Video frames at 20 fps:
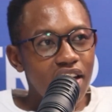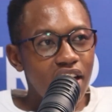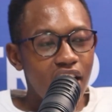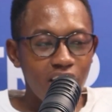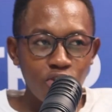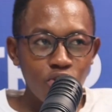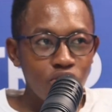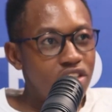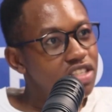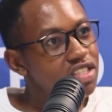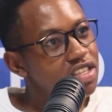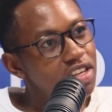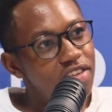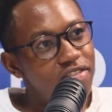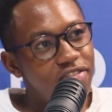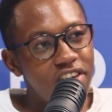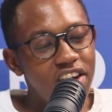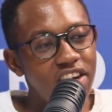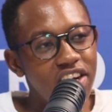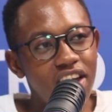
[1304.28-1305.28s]
I know it's still
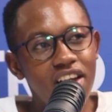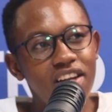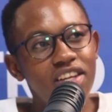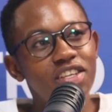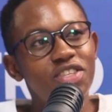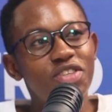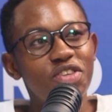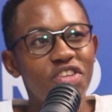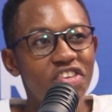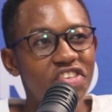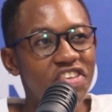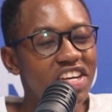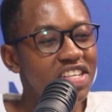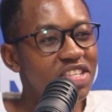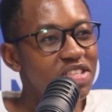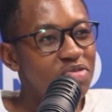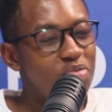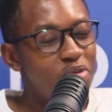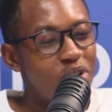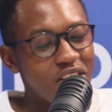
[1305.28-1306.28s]
very early into the
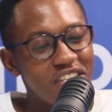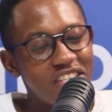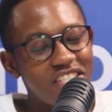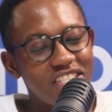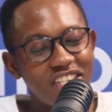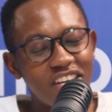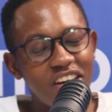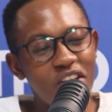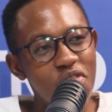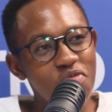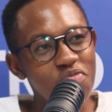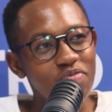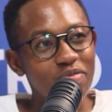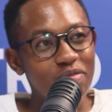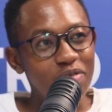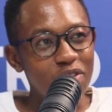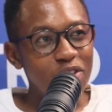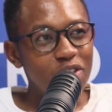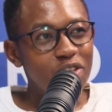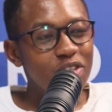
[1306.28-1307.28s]
race, but
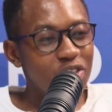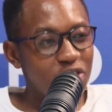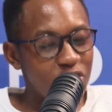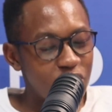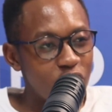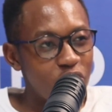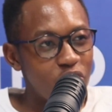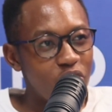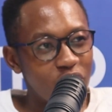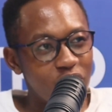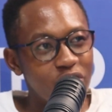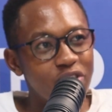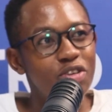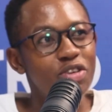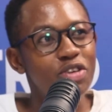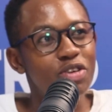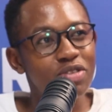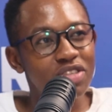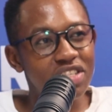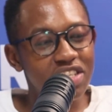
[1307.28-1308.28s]
do
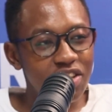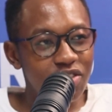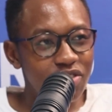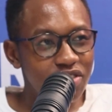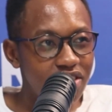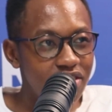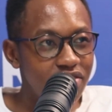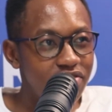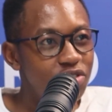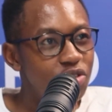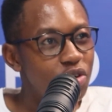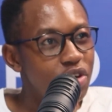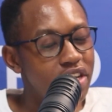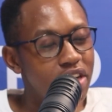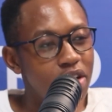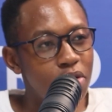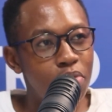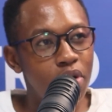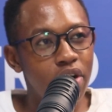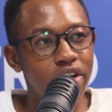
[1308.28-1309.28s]
you see yourself
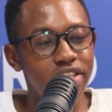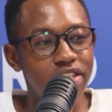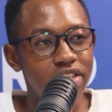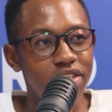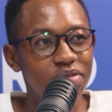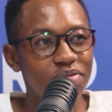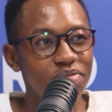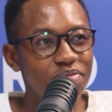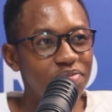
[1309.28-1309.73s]
joining a party?